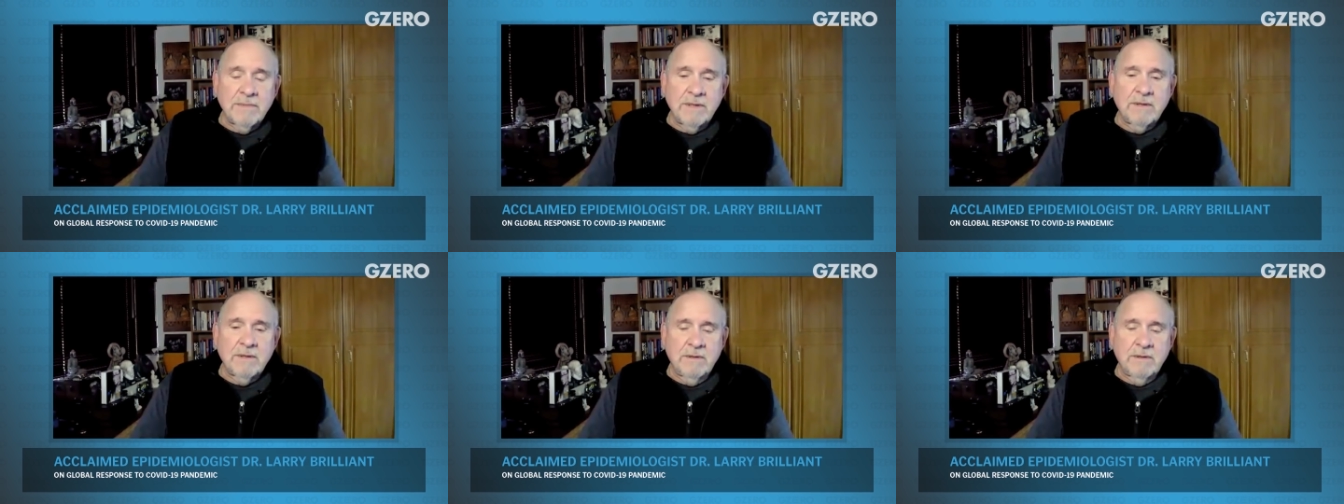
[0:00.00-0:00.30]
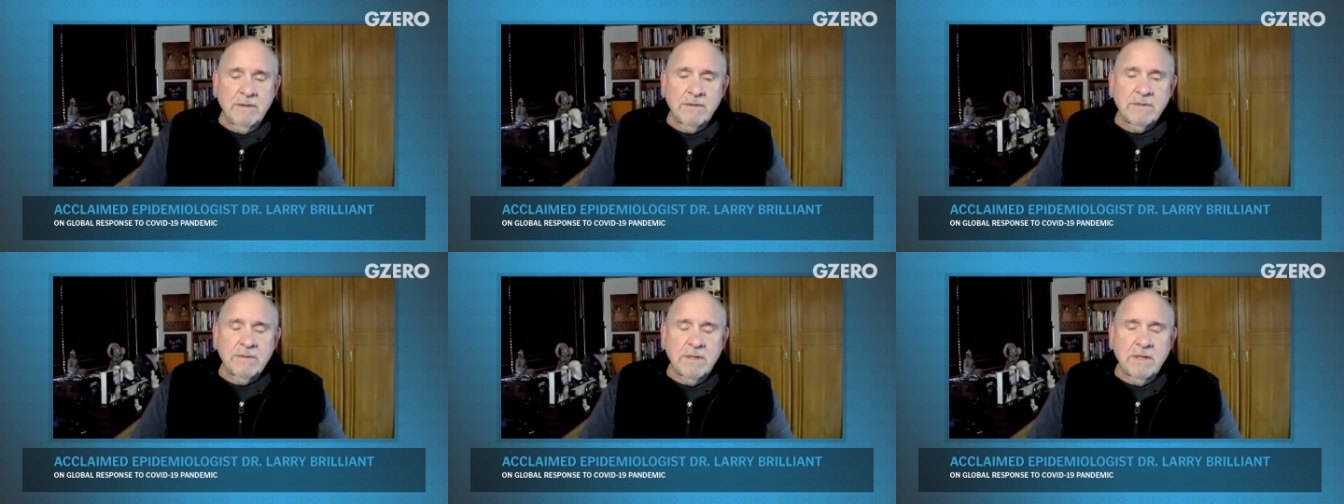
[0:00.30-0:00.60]
but
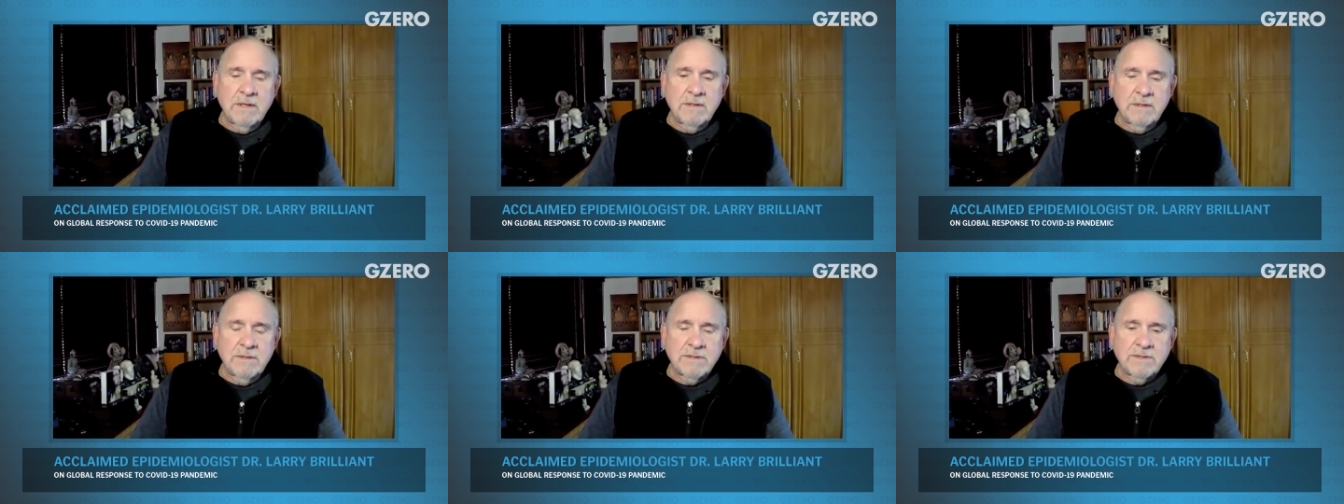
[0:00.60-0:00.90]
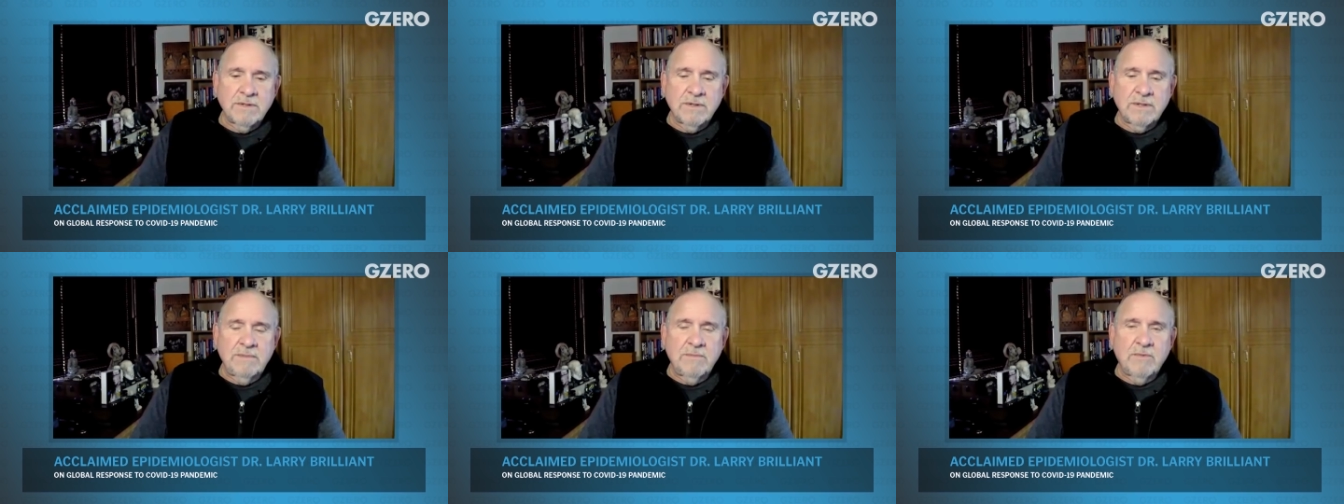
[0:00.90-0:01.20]

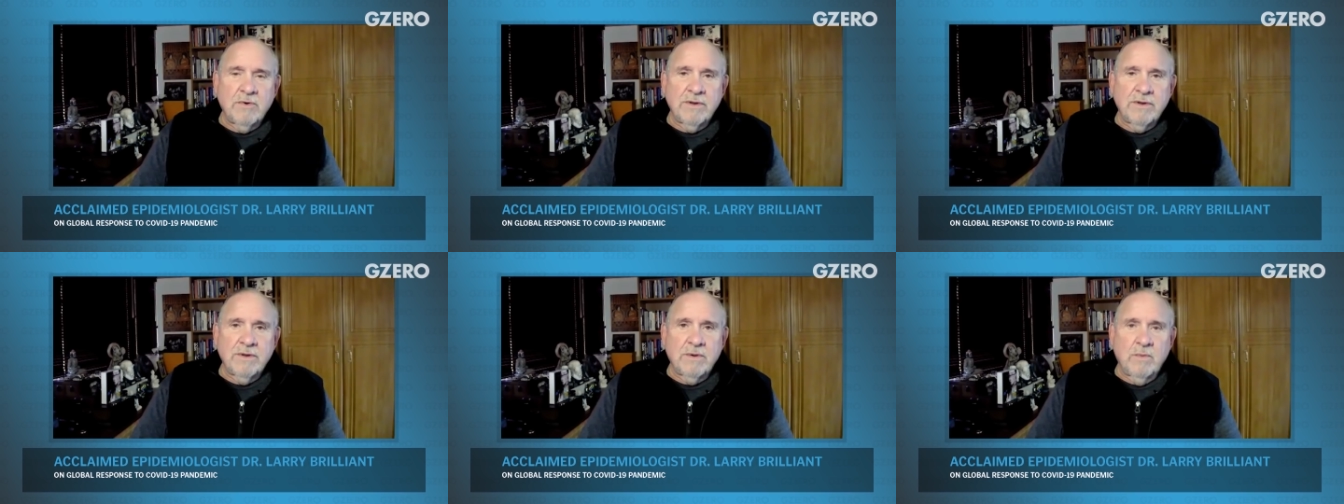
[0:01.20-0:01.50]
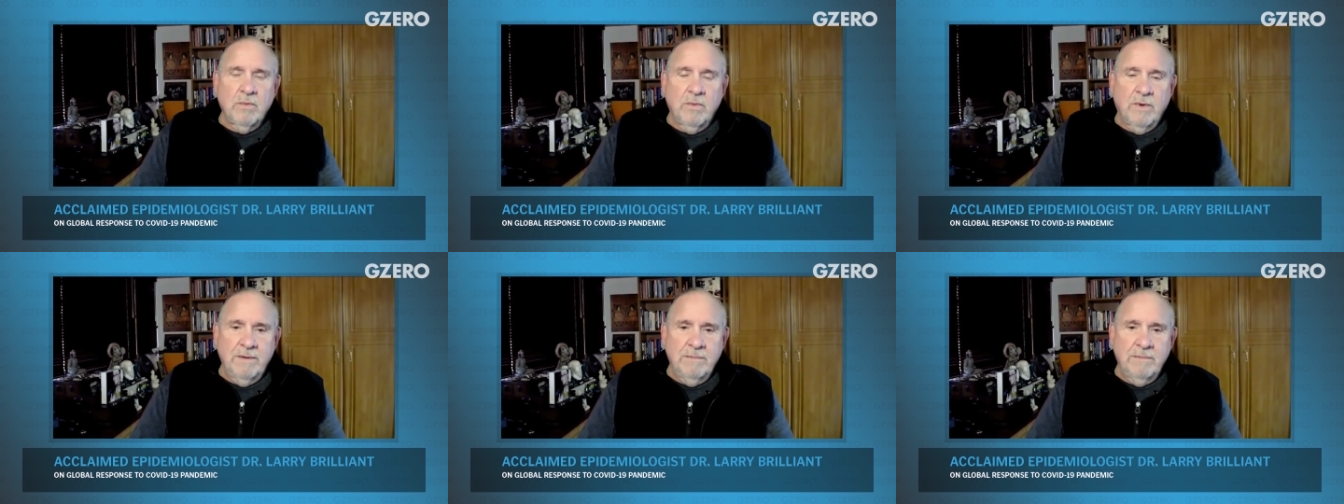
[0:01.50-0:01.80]
certainly more
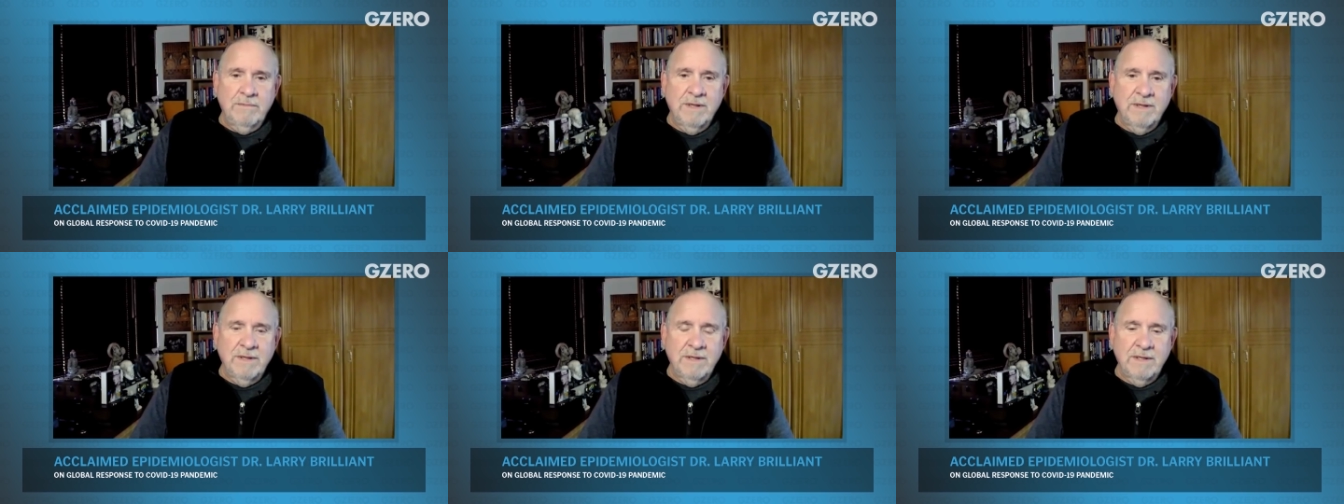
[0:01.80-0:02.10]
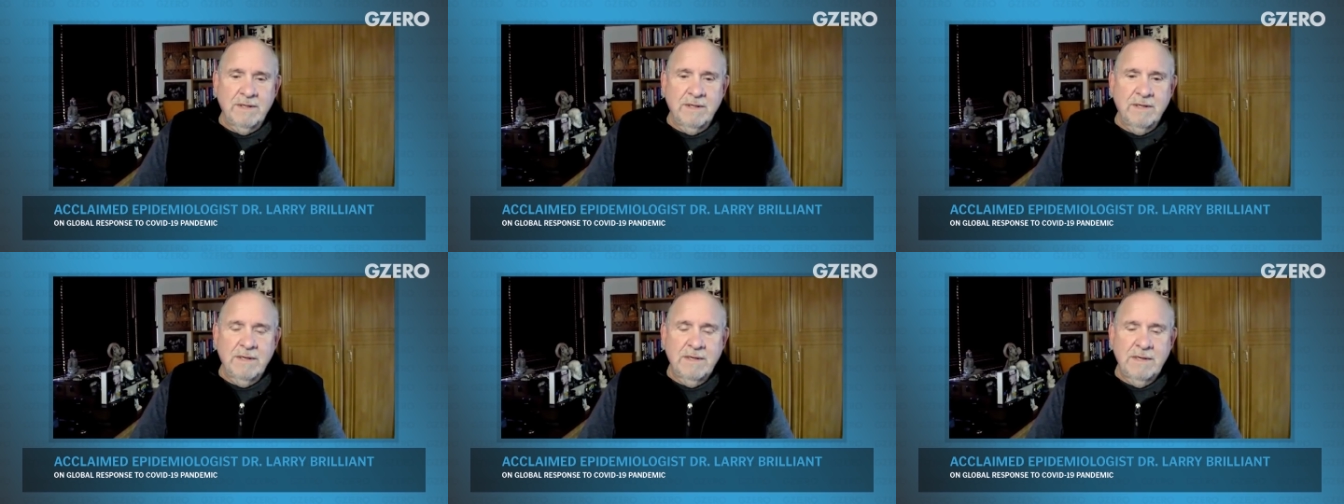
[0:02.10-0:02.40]
than 1
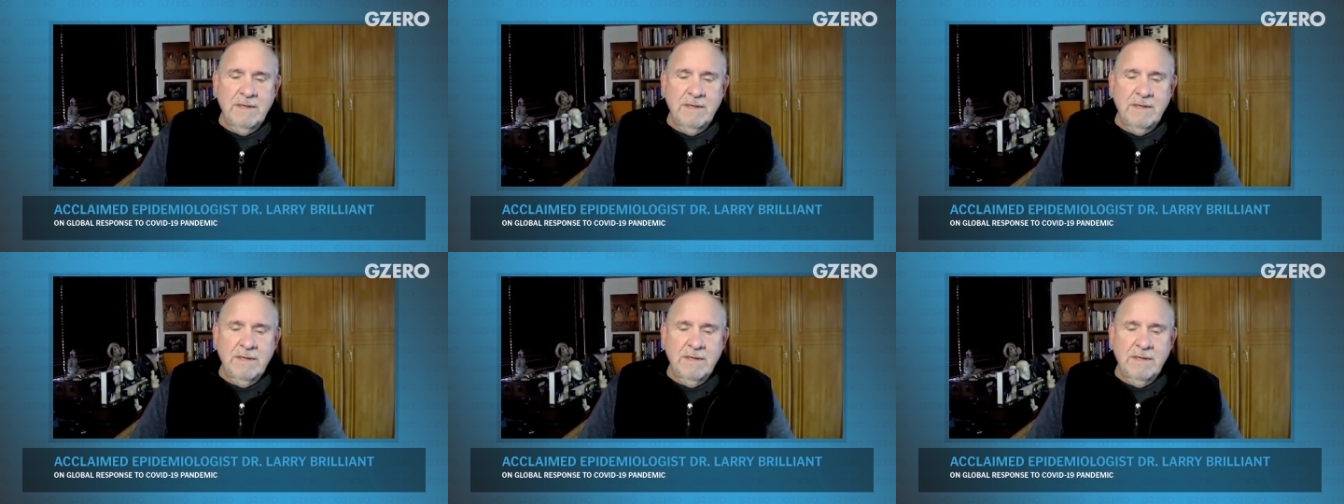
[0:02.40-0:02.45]
billion.